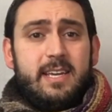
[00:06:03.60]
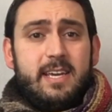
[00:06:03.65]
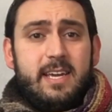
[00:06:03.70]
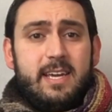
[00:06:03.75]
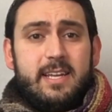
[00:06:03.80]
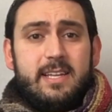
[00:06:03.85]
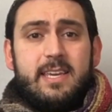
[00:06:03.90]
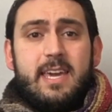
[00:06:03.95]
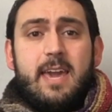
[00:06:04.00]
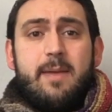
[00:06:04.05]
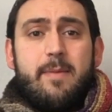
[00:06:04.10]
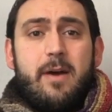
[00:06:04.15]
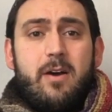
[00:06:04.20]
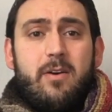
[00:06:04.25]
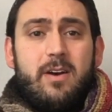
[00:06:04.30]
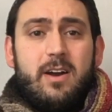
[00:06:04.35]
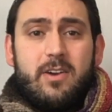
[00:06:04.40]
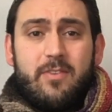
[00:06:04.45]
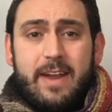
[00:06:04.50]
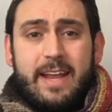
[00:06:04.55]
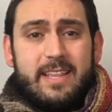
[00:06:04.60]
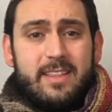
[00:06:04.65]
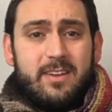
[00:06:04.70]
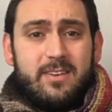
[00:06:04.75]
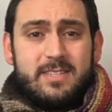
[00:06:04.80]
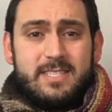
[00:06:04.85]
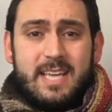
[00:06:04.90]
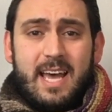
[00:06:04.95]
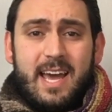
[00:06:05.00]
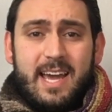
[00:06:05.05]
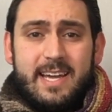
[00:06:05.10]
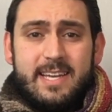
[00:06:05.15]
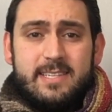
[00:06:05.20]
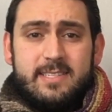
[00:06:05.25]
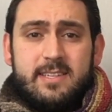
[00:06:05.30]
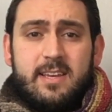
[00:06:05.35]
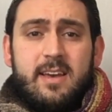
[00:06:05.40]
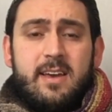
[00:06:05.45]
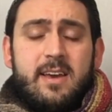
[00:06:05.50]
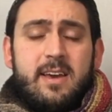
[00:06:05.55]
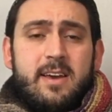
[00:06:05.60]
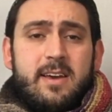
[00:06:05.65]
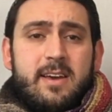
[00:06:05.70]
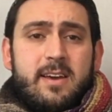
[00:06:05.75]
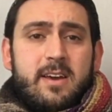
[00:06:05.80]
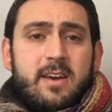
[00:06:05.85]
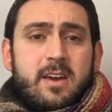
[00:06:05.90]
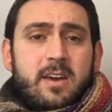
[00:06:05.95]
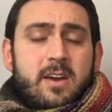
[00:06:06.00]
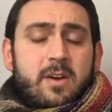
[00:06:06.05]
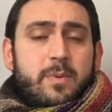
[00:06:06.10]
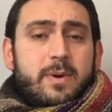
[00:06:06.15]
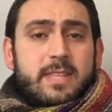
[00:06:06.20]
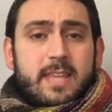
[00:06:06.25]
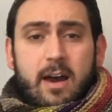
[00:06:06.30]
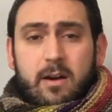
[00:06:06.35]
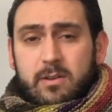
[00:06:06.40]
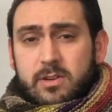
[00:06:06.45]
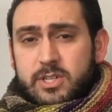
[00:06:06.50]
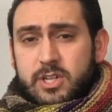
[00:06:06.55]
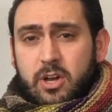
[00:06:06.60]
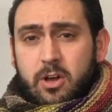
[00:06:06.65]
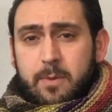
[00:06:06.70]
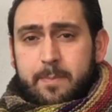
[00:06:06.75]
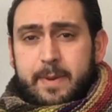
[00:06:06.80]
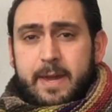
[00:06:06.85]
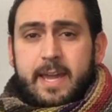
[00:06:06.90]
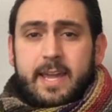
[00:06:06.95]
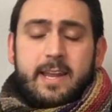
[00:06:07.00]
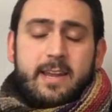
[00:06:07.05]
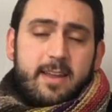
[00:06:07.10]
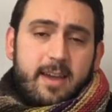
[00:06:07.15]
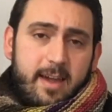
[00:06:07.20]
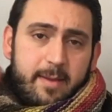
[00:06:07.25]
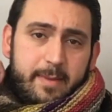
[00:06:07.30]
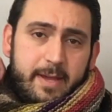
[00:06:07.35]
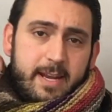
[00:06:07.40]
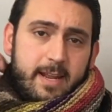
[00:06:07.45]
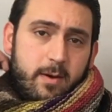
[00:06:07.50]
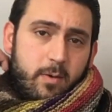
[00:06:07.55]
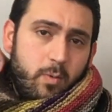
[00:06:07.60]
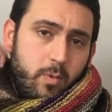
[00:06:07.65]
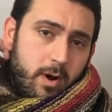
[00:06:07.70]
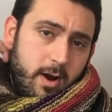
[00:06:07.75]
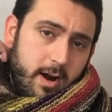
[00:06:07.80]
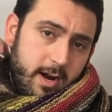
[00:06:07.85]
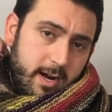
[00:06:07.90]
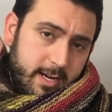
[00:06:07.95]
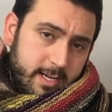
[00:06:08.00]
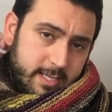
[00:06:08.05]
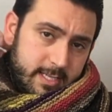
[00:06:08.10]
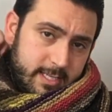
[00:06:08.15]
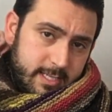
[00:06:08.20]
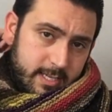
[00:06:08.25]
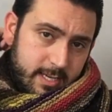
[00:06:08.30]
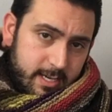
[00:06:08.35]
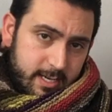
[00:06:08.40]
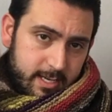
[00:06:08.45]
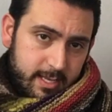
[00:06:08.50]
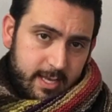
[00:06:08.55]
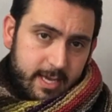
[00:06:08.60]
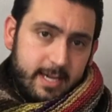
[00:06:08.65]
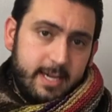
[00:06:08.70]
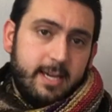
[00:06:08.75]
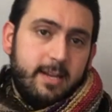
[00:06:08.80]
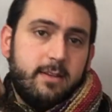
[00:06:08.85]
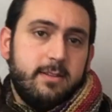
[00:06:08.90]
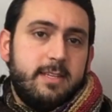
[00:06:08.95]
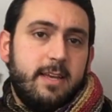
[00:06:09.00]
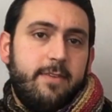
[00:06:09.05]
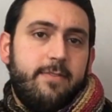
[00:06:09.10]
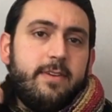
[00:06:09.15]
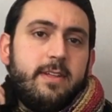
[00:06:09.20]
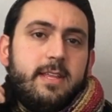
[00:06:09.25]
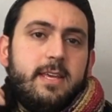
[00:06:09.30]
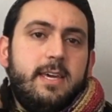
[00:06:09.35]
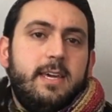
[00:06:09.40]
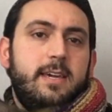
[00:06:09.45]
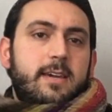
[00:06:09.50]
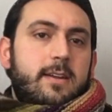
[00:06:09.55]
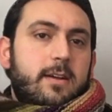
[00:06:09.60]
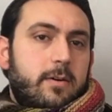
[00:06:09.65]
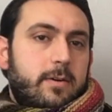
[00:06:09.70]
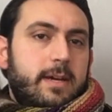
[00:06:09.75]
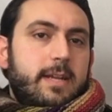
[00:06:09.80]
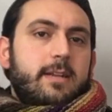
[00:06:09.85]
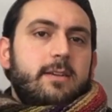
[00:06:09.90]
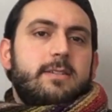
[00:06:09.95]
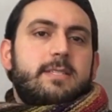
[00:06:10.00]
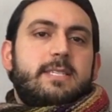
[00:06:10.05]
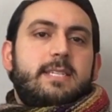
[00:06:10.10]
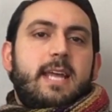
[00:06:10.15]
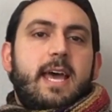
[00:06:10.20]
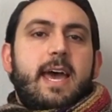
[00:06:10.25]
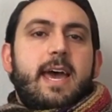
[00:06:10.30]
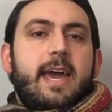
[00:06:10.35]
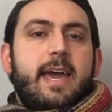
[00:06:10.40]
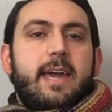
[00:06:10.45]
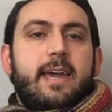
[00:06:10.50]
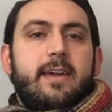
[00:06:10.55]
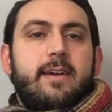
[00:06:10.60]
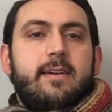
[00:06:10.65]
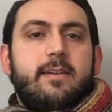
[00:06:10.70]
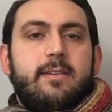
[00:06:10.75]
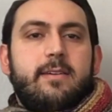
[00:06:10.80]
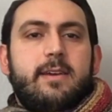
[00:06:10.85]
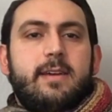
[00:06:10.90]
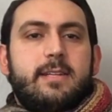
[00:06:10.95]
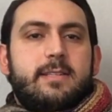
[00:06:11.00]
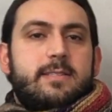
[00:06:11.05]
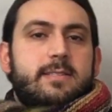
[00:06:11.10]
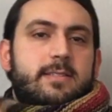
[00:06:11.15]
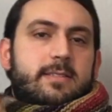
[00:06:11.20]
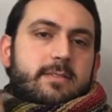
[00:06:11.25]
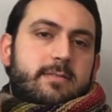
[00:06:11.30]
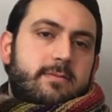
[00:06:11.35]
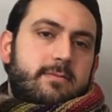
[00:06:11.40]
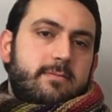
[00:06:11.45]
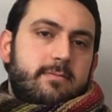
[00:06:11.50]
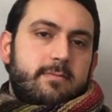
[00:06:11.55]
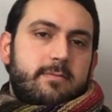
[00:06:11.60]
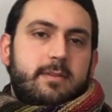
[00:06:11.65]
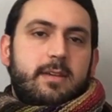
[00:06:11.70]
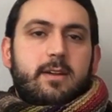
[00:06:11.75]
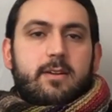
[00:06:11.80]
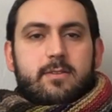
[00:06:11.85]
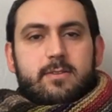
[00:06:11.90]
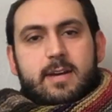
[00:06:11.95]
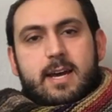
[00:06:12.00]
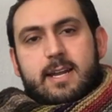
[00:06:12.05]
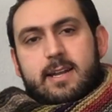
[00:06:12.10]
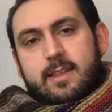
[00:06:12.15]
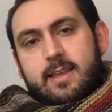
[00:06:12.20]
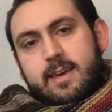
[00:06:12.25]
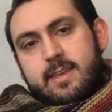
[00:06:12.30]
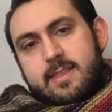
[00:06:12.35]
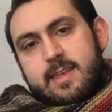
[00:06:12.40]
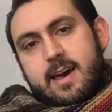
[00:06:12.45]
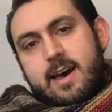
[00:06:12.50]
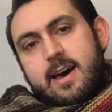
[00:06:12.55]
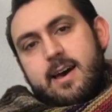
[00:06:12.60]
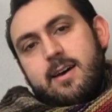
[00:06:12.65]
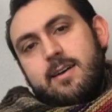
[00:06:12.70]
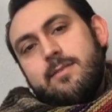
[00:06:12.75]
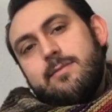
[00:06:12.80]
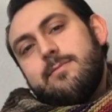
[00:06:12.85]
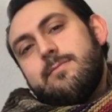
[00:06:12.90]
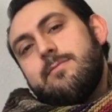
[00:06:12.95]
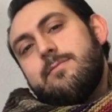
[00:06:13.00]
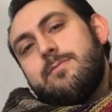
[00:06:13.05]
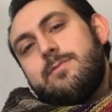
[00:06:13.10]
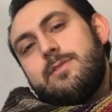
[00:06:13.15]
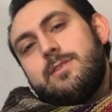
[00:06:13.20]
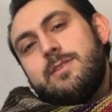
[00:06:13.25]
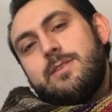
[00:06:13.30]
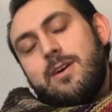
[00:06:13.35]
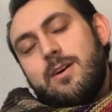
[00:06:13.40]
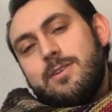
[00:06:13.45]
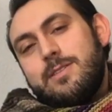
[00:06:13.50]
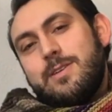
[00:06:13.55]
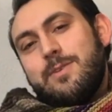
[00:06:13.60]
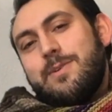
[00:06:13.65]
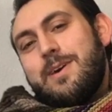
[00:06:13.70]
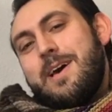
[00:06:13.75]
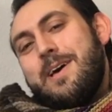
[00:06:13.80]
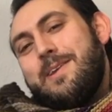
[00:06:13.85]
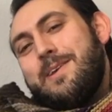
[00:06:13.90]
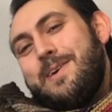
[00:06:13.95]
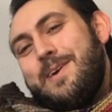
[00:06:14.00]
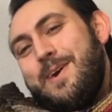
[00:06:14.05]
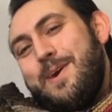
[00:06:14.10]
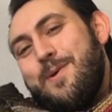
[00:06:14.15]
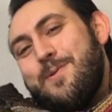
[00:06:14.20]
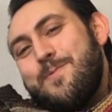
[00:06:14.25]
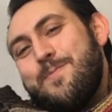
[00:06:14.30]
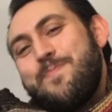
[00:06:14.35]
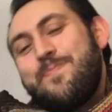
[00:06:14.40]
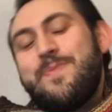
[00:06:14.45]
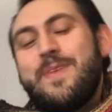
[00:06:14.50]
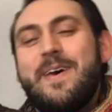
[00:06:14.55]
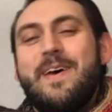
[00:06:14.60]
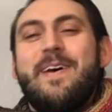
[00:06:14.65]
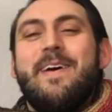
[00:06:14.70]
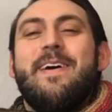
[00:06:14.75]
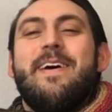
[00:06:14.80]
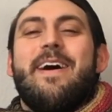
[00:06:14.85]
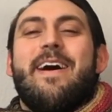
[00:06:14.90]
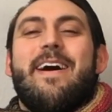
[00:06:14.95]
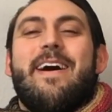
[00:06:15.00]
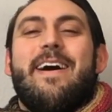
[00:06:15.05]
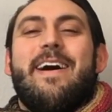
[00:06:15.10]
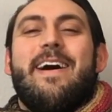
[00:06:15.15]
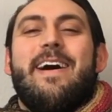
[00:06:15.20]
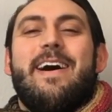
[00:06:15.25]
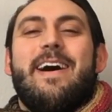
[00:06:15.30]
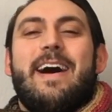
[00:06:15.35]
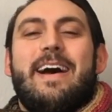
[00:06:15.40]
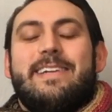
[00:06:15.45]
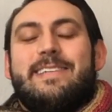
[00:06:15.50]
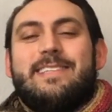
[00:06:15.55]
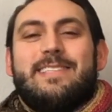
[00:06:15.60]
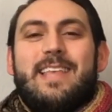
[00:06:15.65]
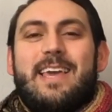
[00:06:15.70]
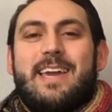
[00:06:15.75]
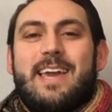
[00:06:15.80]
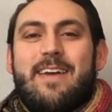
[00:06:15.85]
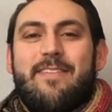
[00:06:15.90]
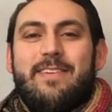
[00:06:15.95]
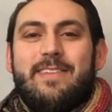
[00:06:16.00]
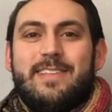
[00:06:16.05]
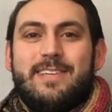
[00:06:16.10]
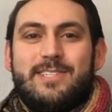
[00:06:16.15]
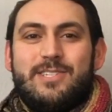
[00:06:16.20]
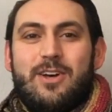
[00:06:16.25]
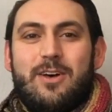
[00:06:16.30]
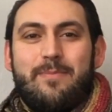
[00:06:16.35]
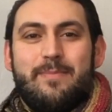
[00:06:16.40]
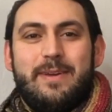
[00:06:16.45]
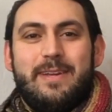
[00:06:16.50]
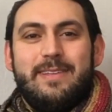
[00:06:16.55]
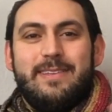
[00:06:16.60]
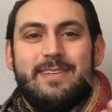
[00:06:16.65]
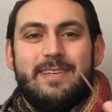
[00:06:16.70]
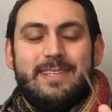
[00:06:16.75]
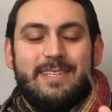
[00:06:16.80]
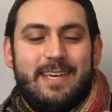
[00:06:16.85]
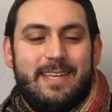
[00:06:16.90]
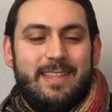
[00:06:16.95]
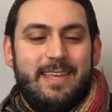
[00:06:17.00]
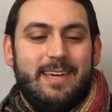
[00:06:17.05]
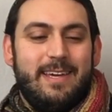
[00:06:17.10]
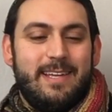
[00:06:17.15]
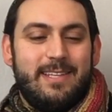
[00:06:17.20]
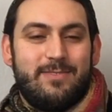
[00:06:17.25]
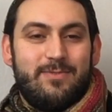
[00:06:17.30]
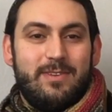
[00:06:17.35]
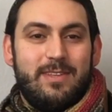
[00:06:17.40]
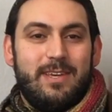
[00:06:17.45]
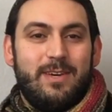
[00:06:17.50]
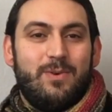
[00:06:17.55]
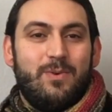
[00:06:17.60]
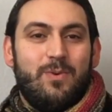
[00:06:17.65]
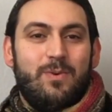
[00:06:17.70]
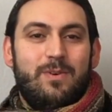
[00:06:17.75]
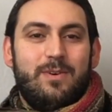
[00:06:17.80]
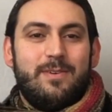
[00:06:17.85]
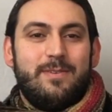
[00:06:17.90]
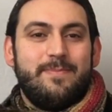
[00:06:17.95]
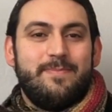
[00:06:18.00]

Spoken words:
it came out a great little size. Without a shawl pin, I mean, it works. Like, it'll definitely, you know, it'll stay. It's, you know, kind of like that, which is also kind of cute. I just like having the shawl pin because I think it's really cool.